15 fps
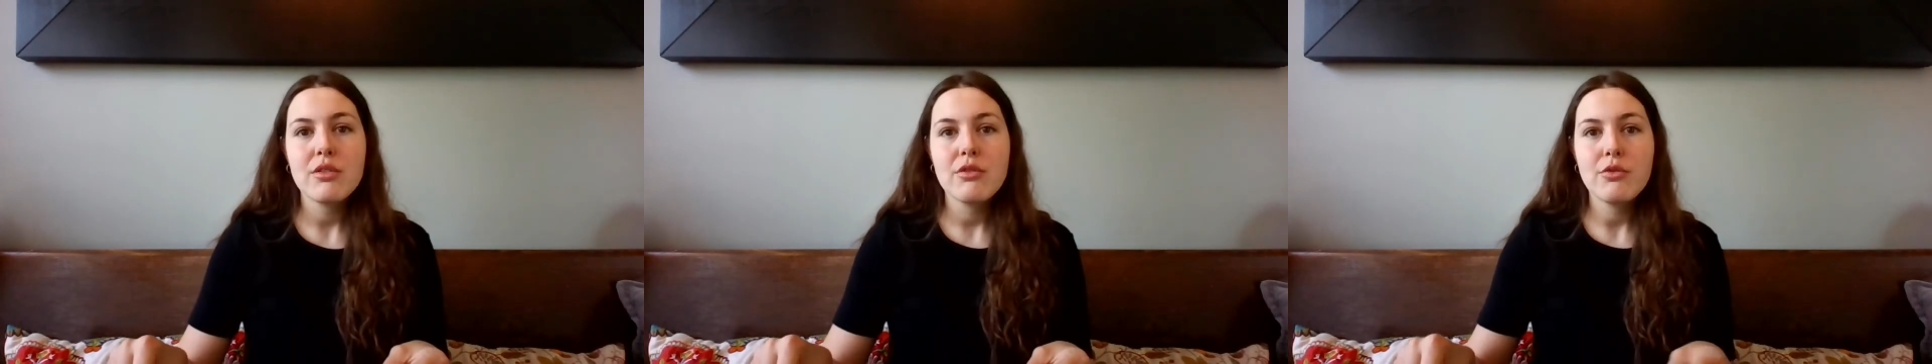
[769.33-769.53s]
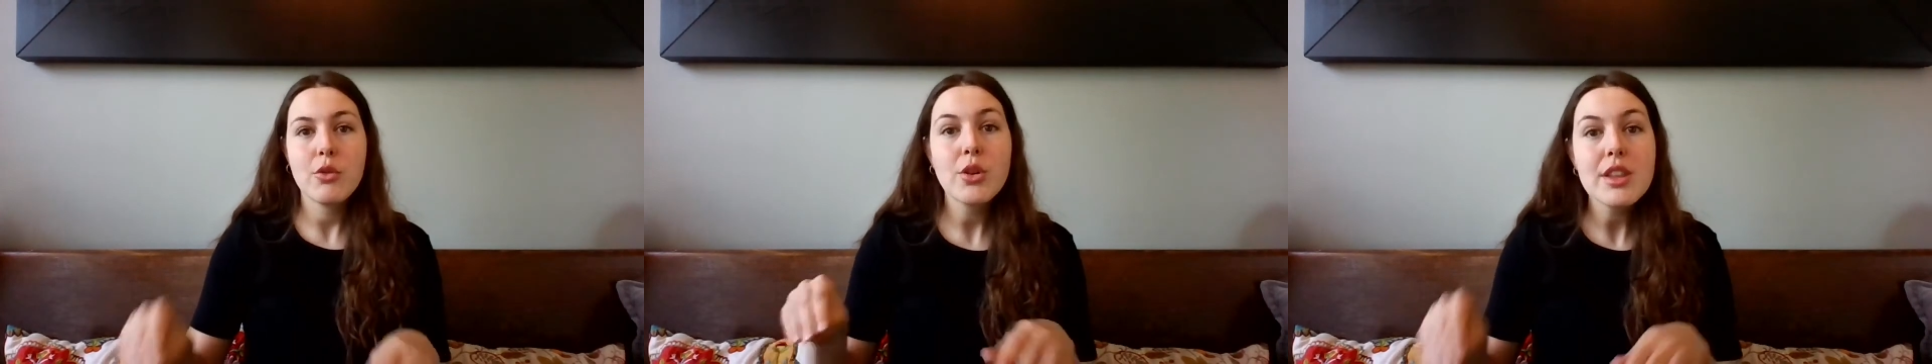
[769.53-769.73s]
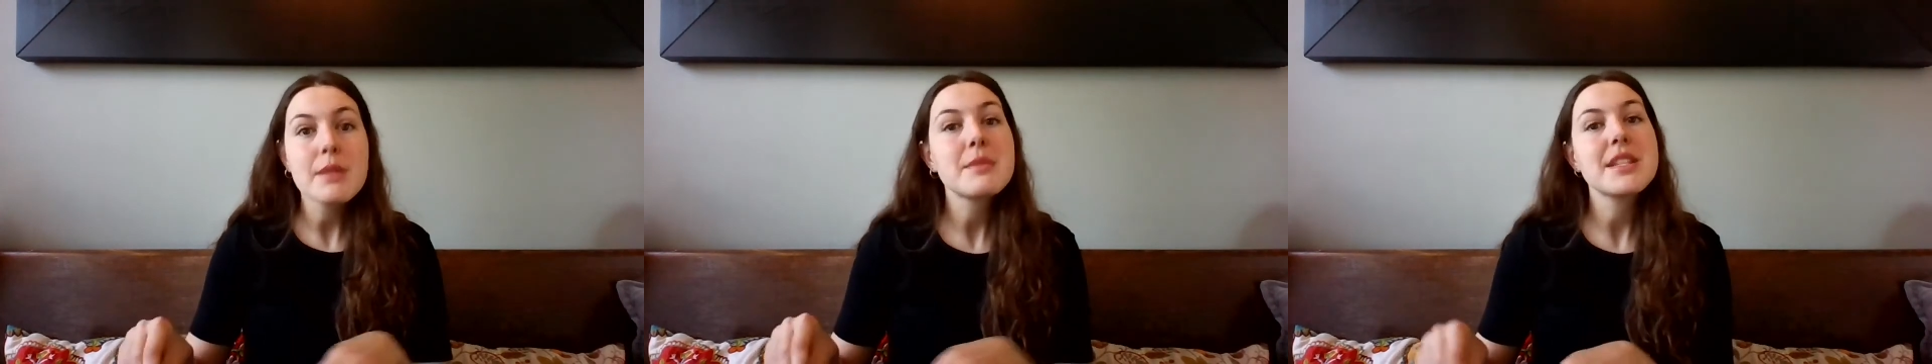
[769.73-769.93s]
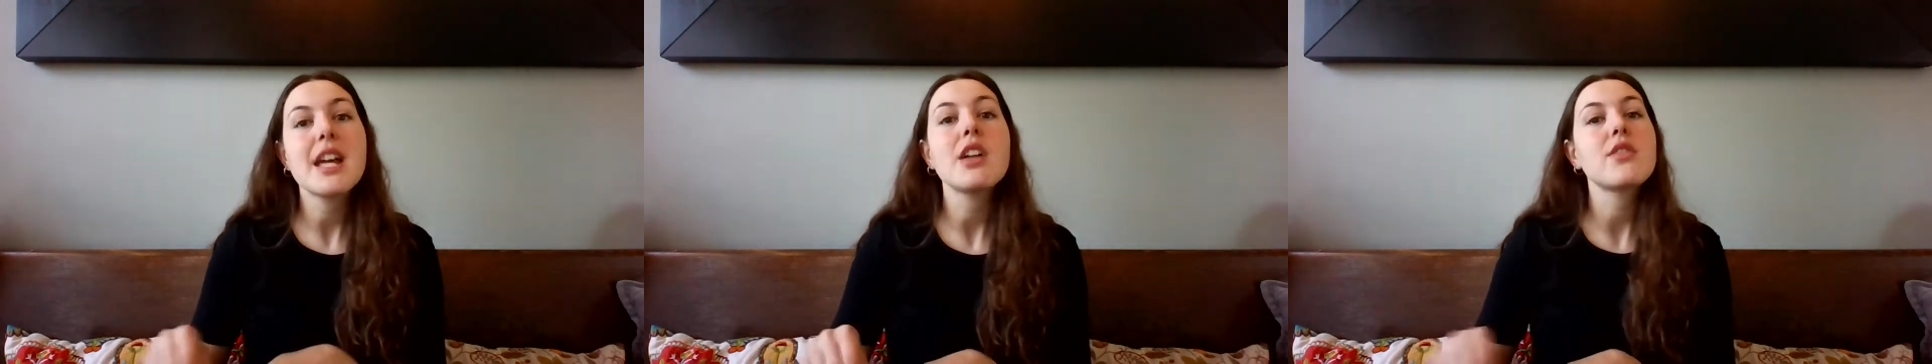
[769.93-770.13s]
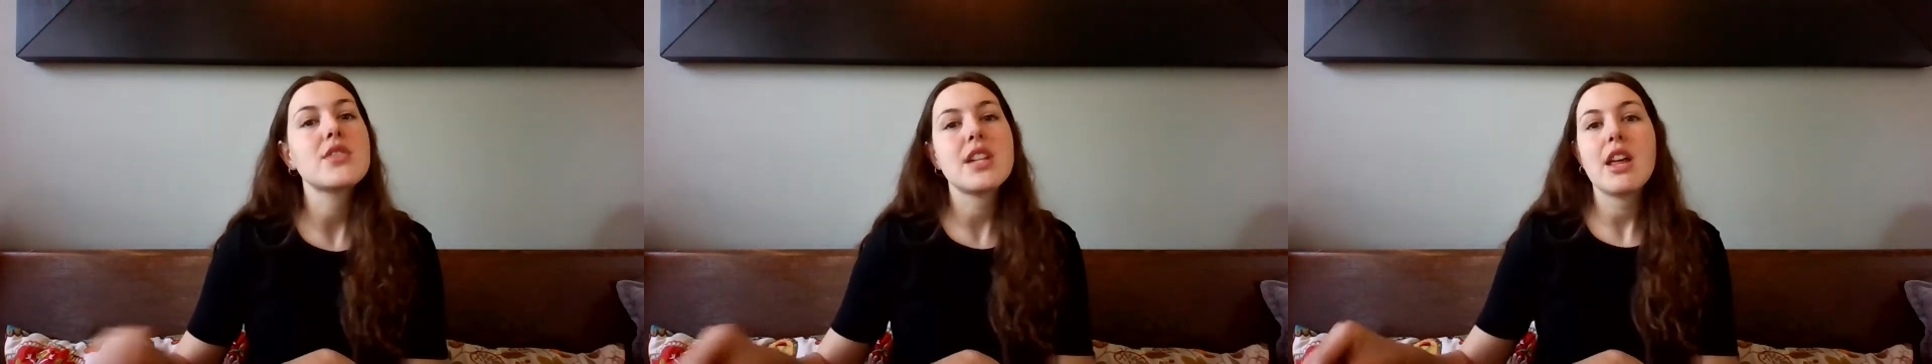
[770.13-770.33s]
for
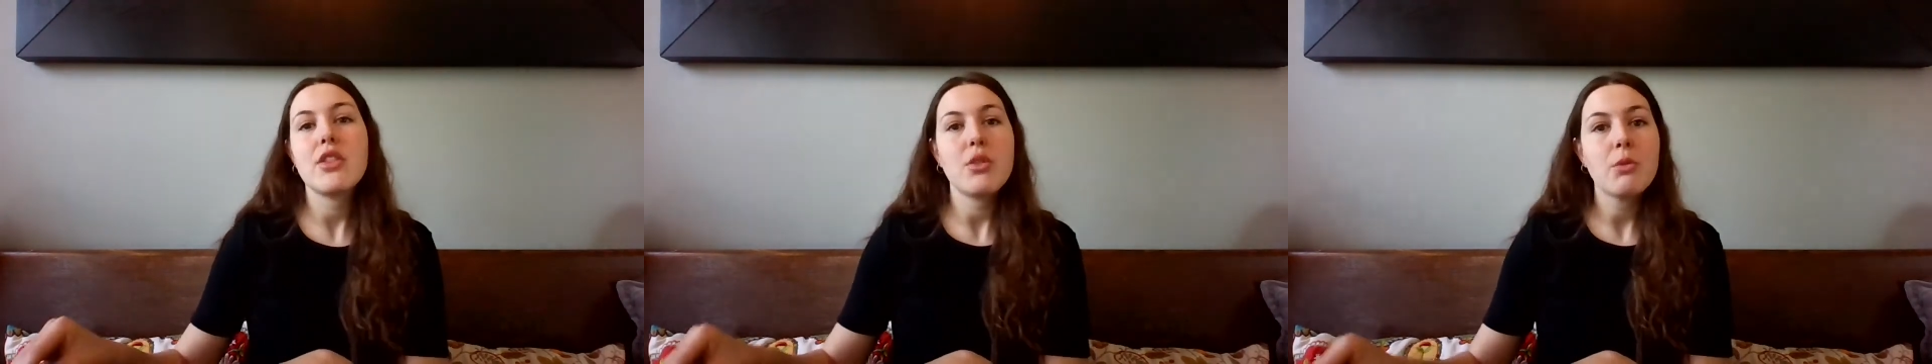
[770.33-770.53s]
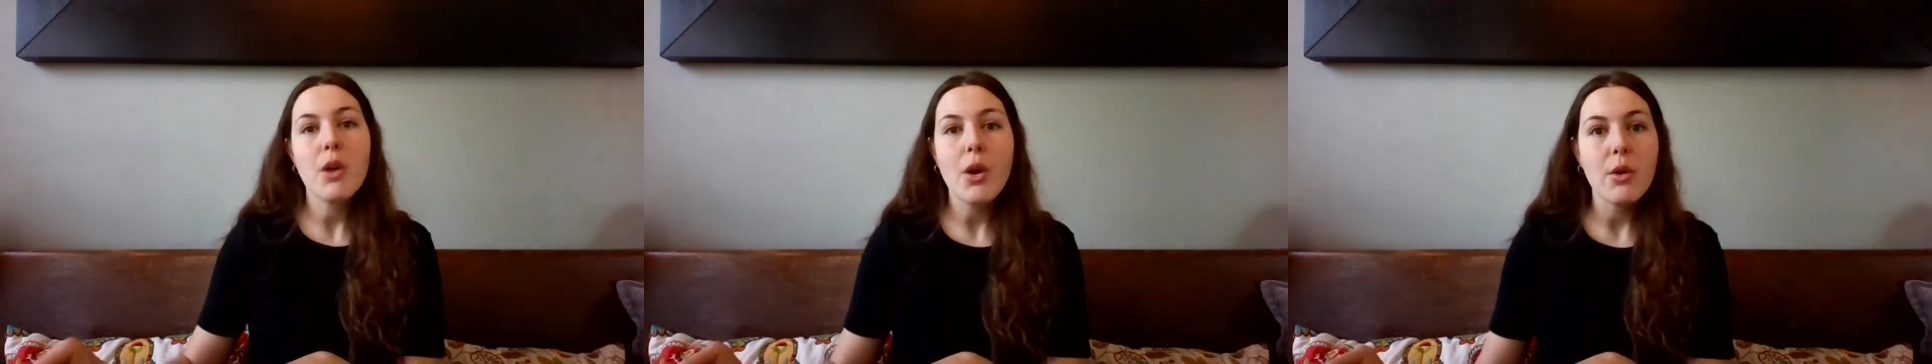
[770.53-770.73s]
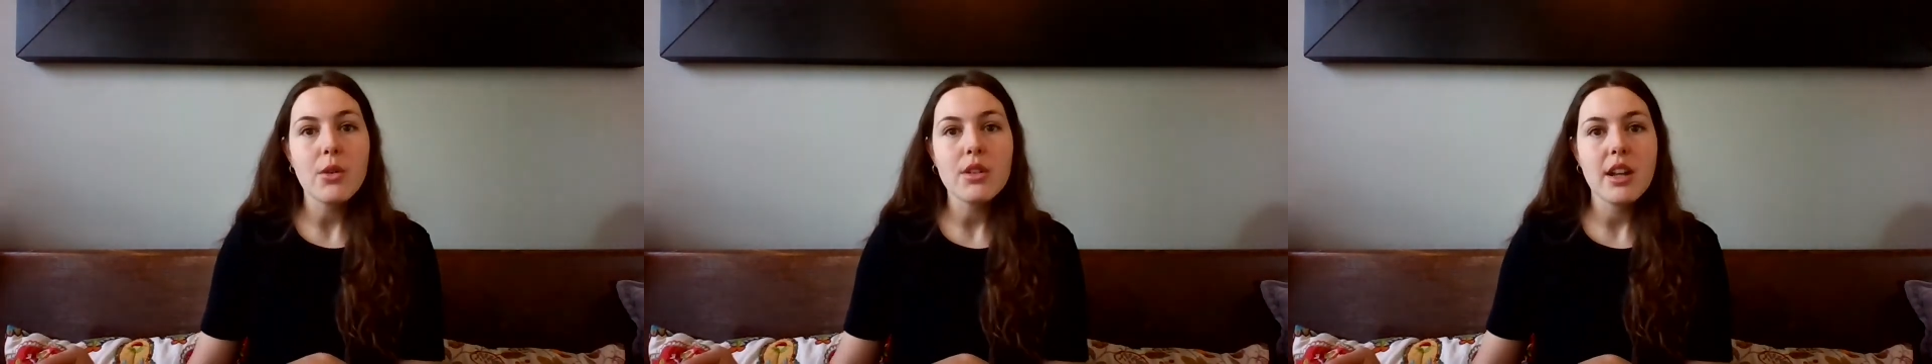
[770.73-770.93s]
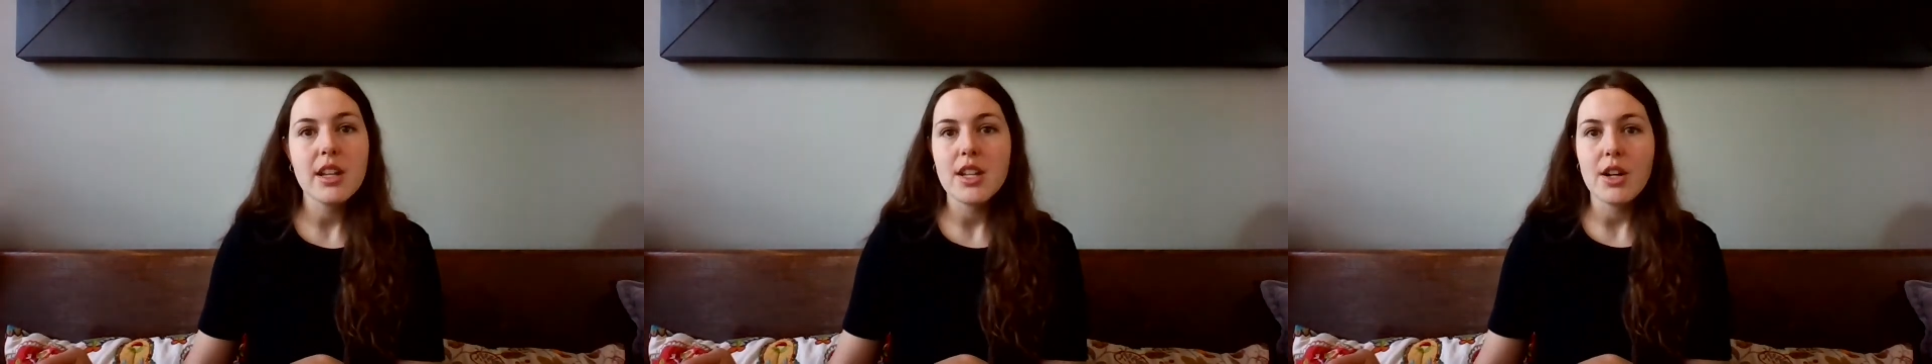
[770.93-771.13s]
themselves down the road.